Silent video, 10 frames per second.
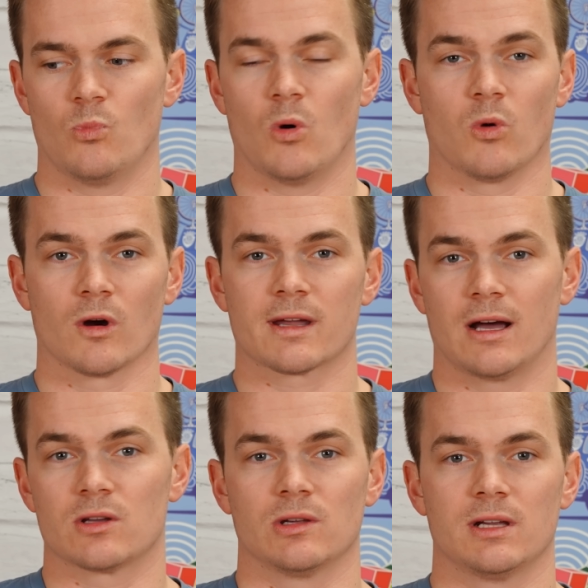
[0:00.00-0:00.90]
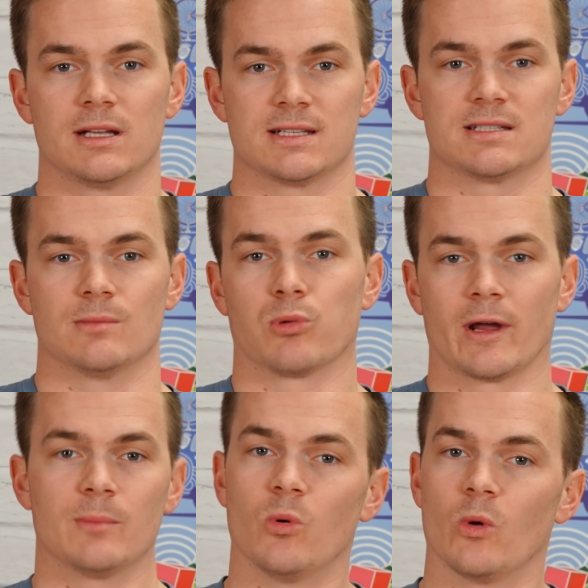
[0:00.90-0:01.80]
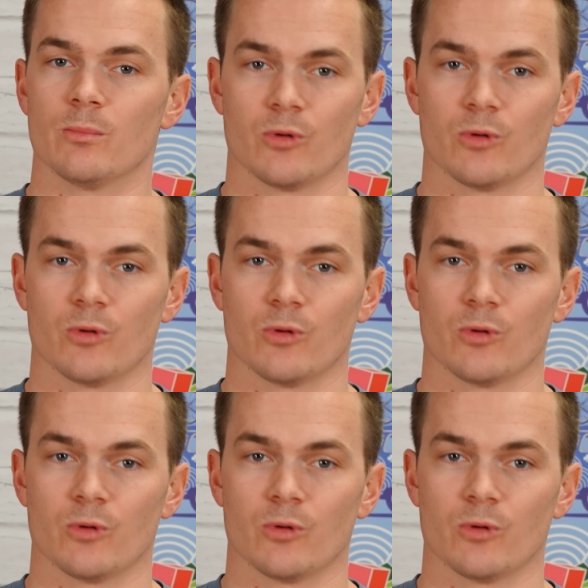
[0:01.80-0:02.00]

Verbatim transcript: What we're calculating is the breakpoint